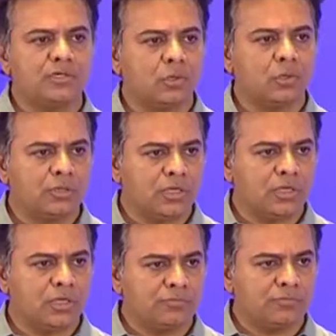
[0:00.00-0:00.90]
on the
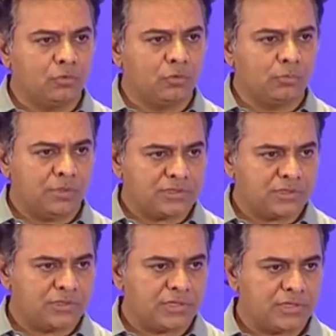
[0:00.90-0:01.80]
ease of doing
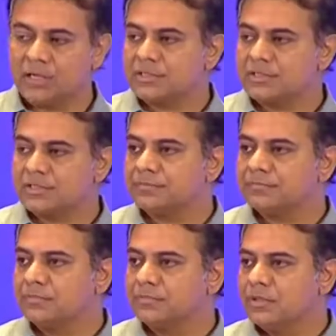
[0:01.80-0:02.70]
business rankings.
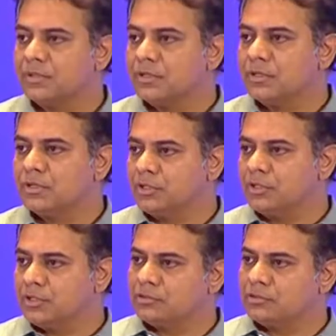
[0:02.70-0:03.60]
So in
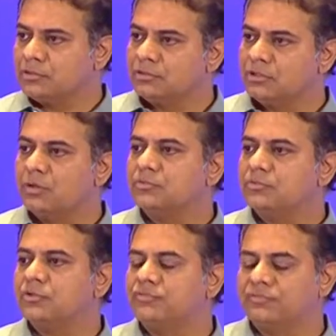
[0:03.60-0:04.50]
terms
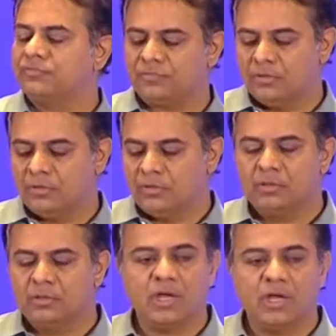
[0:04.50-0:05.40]
of
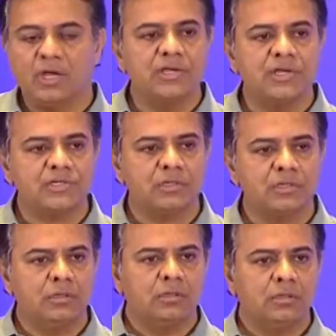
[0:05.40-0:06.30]
the ask,
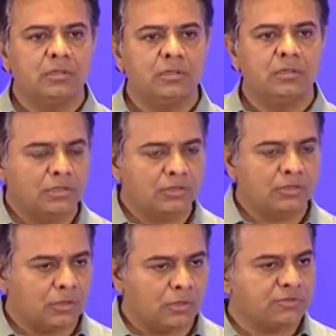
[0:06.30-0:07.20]
in
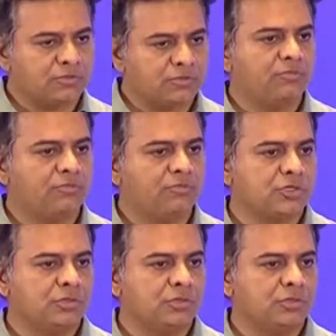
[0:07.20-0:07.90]
terms of the vision,